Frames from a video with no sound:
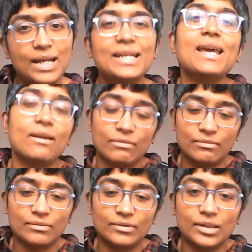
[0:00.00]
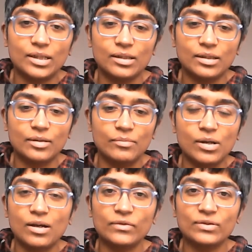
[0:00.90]
Now,
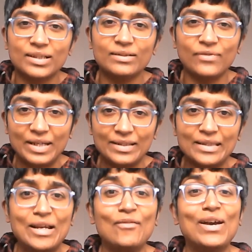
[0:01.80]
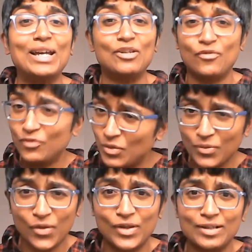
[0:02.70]
I've got to confess, I've had a few
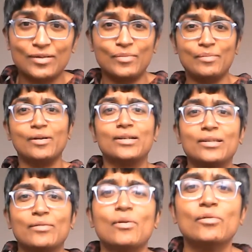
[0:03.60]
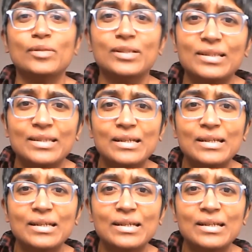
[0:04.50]
other things on my mind at the moment,